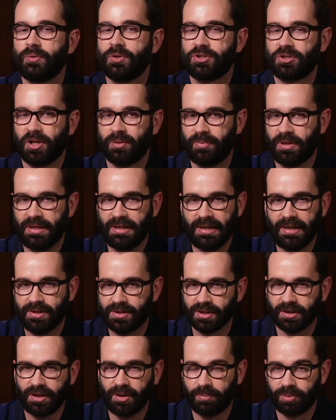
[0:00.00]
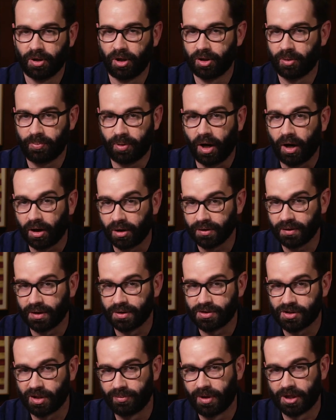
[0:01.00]
which can be easily blown apart
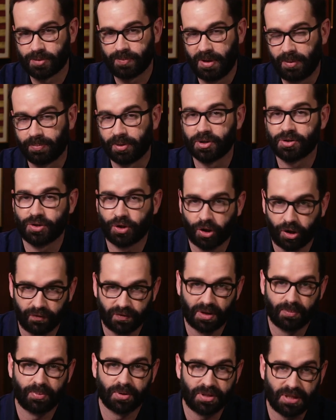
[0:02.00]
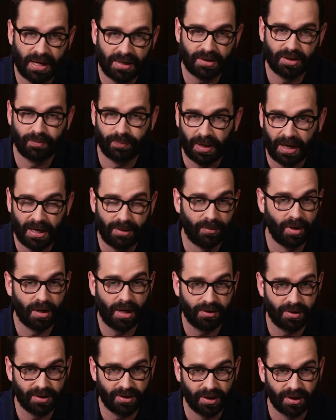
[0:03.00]
and so must be preserved and protected by,
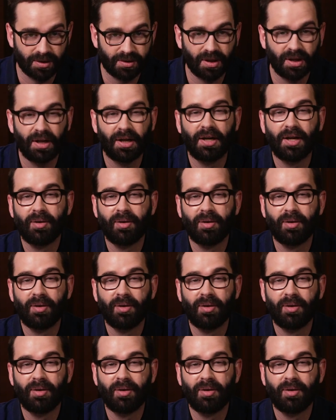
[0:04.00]
among other things,